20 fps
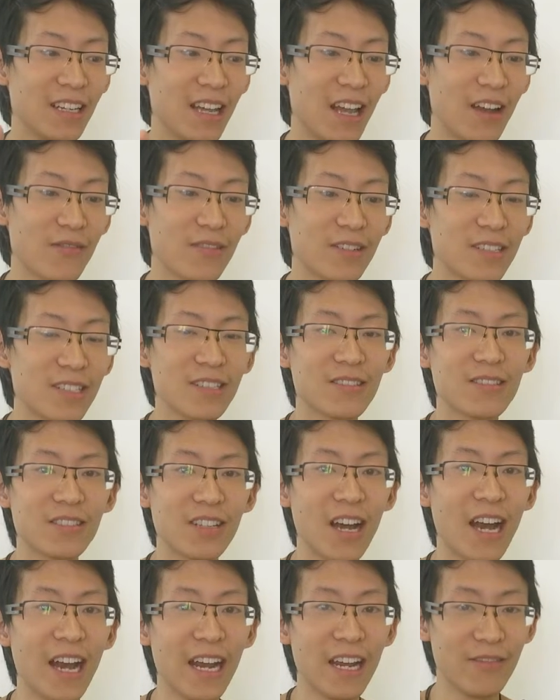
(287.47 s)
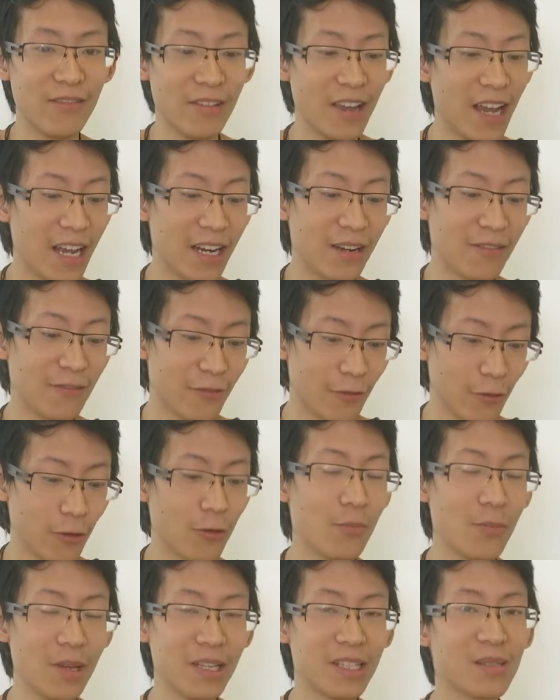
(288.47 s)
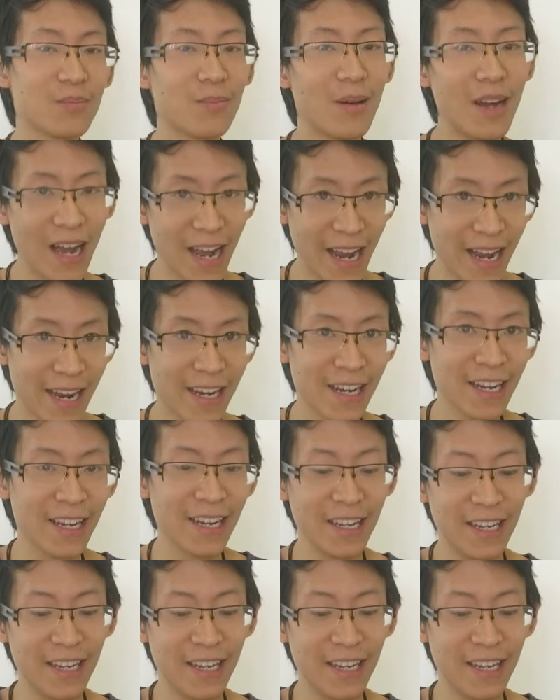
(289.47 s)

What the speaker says: every single night, if you had a fruit mince pie,